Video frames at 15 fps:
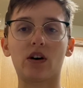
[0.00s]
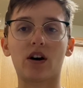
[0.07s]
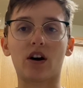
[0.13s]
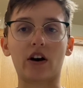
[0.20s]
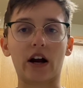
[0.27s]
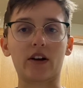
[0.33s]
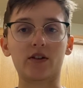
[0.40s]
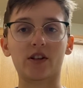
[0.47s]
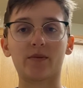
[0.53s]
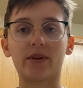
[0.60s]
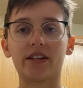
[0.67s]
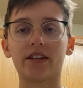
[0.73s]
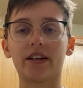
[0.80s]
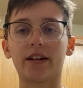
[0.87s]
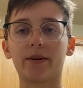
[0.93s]
are
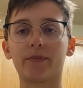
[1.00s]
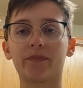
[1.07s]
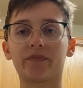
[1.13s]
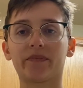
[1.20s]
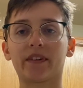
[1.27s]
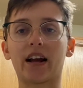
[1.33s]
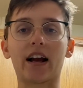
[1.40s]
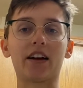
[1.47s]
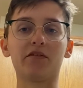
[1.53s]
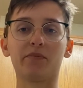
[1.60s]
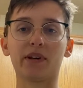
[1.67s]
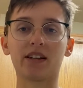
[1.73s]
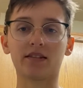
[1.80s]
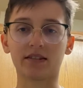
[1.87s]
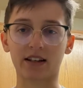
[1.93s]
LGBT. I've
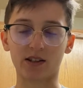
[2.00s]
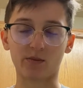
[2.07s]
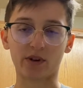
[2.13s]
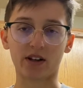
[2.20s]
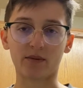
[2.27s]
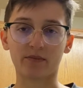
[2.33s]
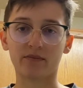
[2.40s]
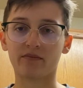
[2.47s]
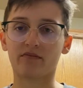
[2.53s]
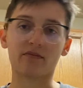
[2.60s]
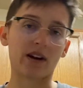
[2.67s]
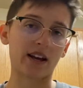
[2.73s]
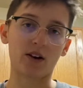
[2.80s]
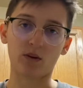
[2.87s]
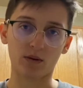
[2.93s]
been a lesbian
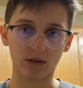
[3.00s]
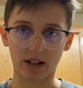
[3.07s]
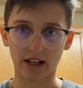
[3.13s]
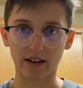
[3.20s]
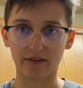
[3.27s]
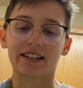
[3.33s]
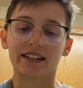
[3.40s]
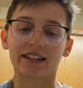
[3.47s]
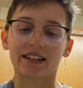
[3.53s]
my whole life.